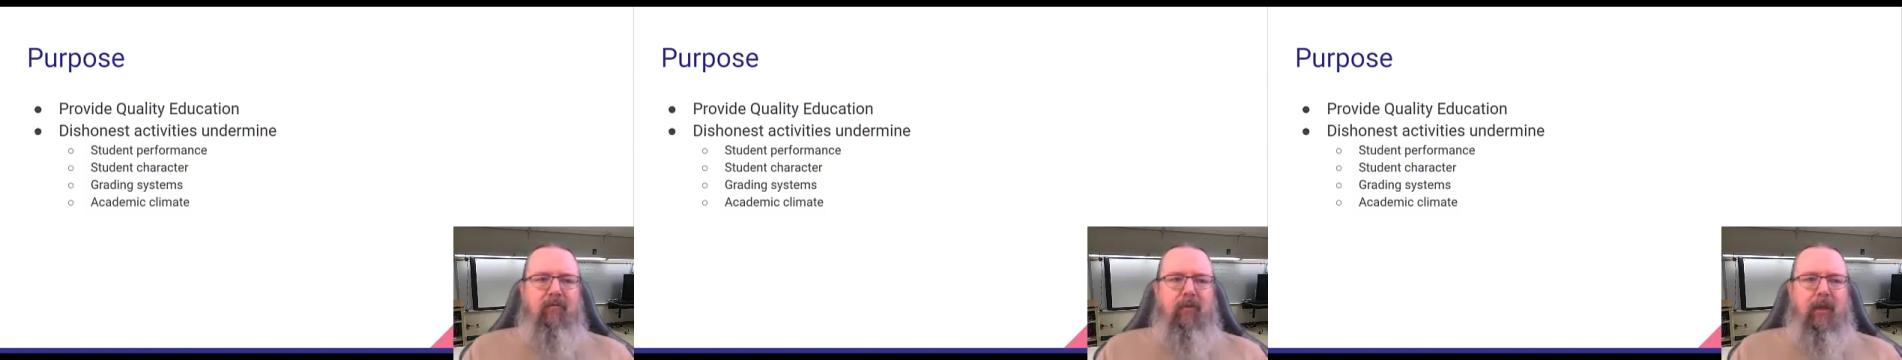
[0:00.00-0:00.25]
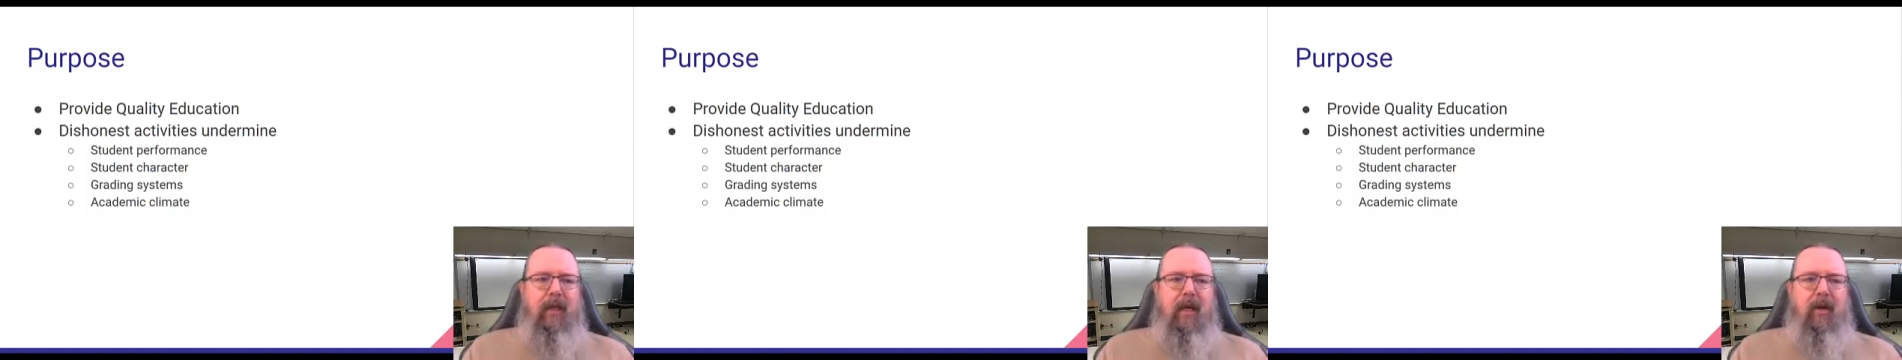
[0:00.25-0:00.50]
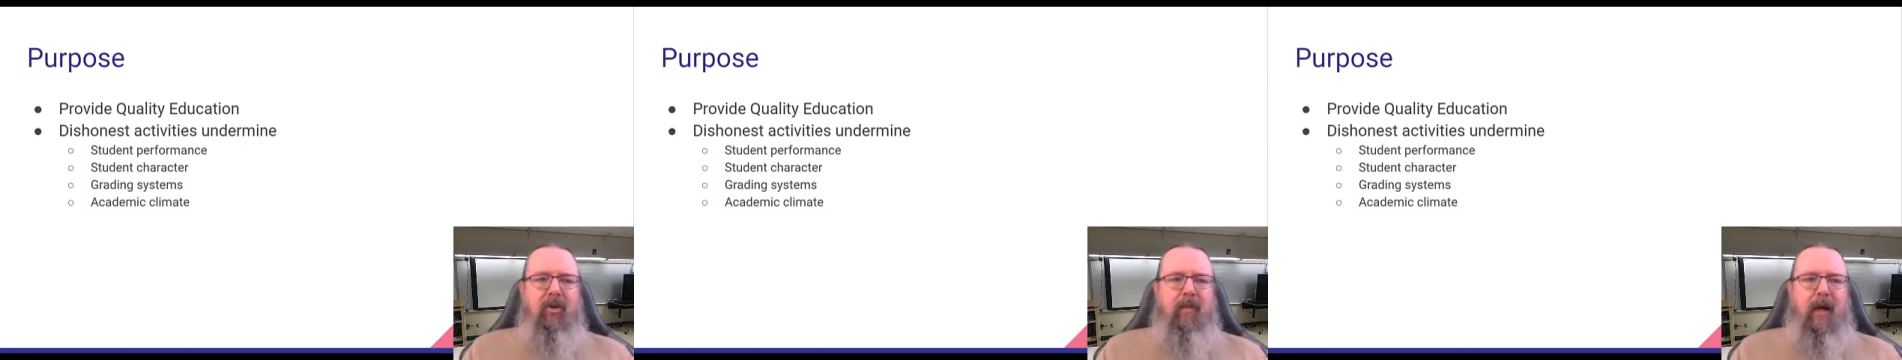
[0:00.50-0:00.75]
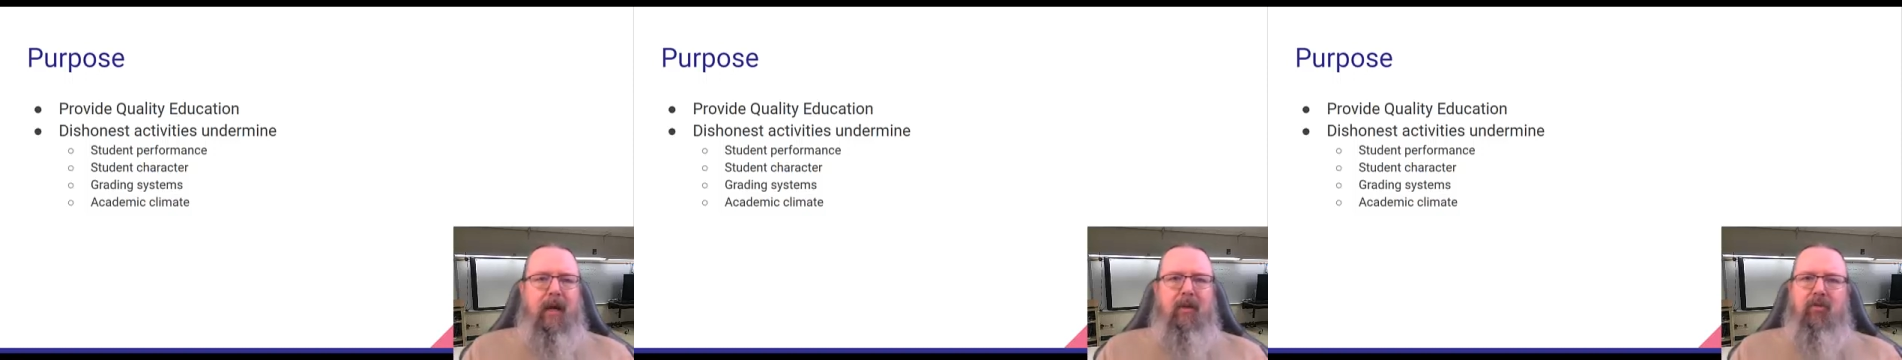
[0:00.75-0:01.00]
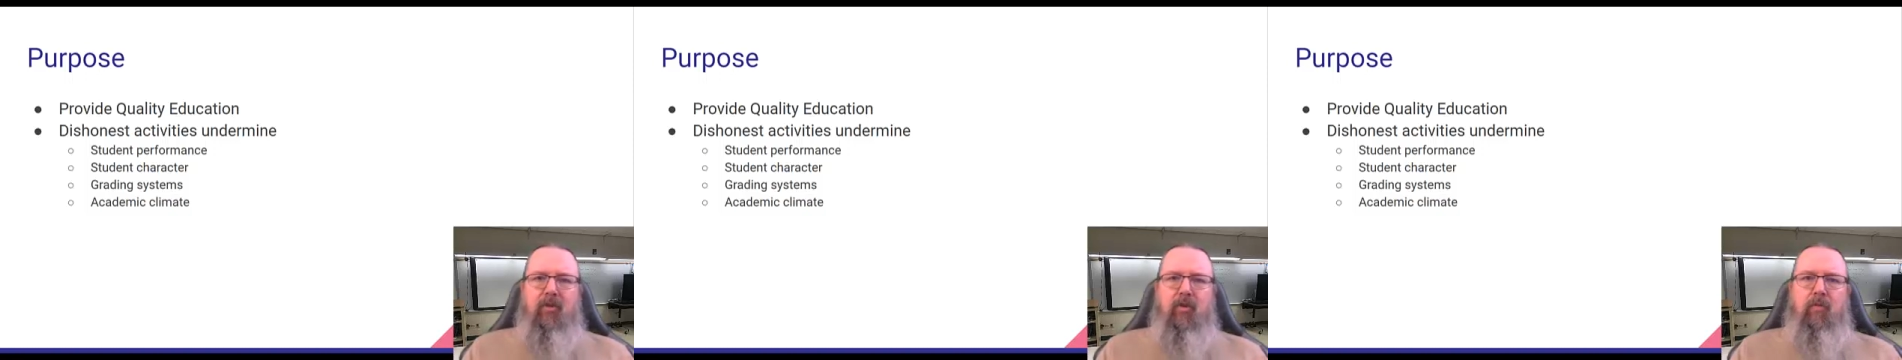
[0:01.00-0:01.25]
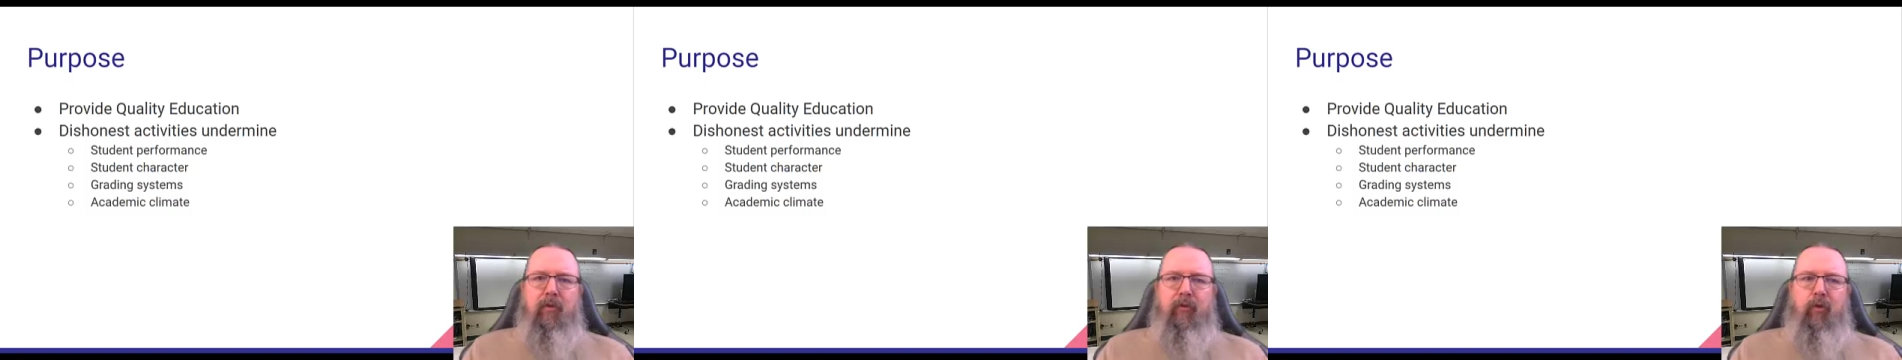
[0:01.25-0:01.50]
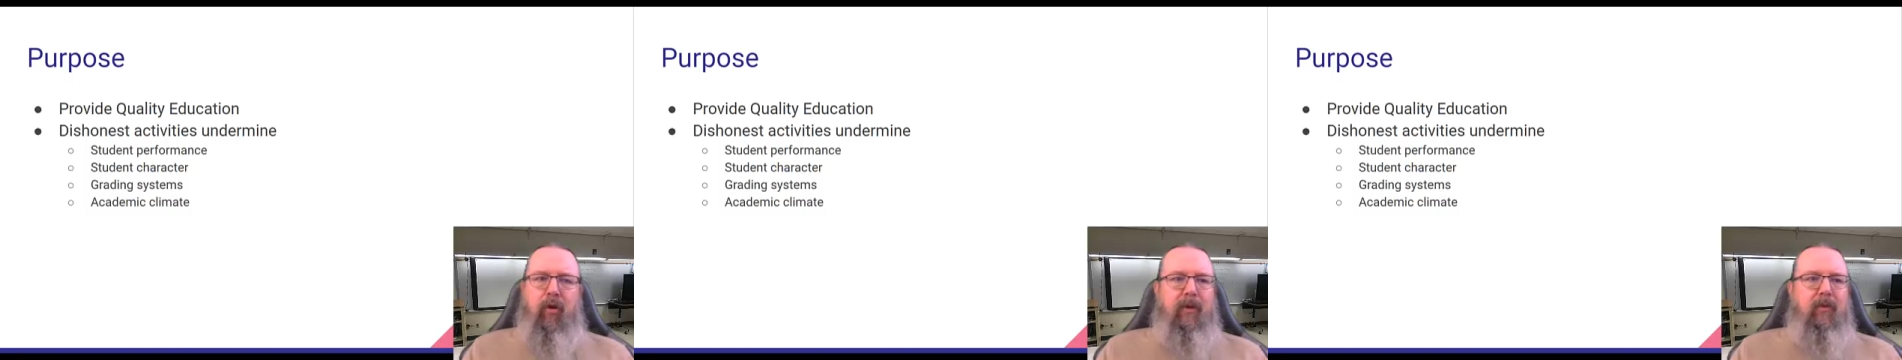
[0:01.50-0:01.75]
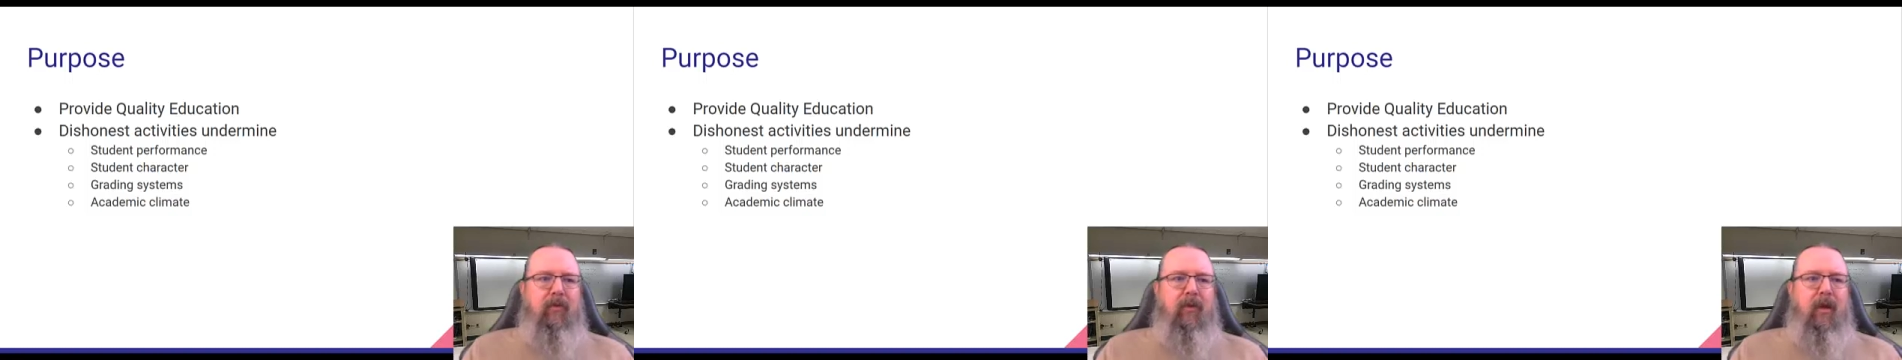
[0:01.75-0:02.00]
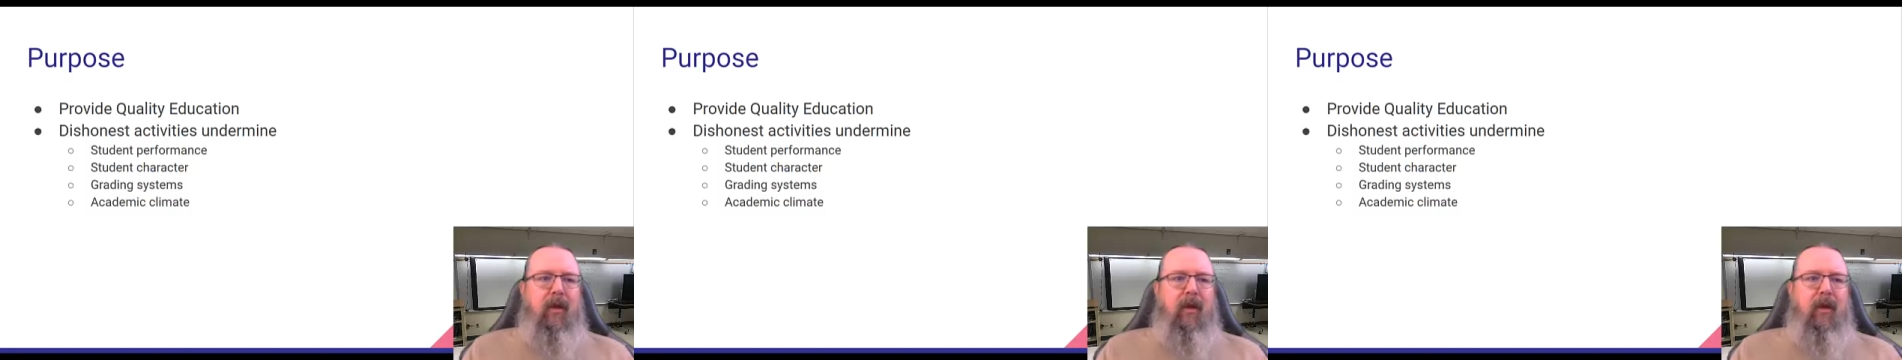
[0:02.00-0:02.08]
really undermine student performance.